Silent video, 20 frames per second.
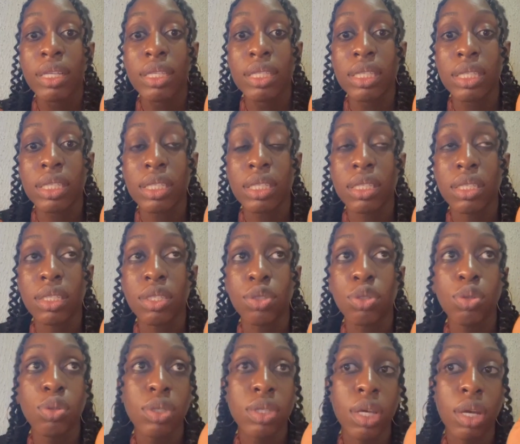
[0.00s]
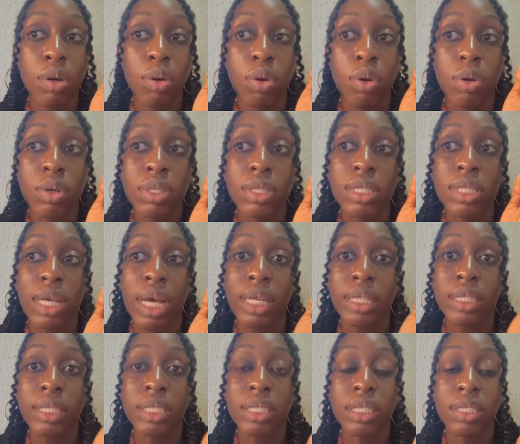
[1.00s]
the uterus
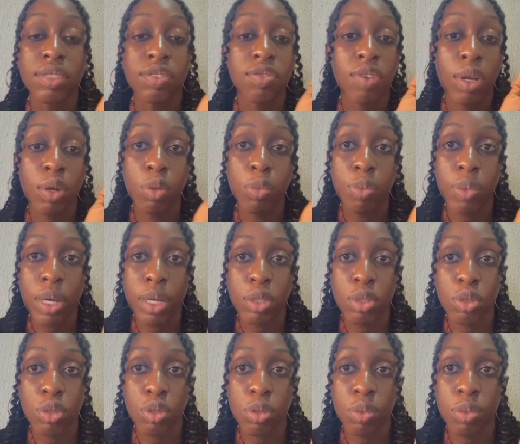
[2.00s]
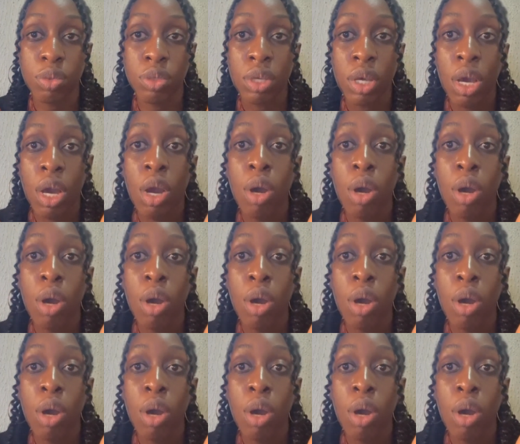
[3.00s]
and the fallopian tubes,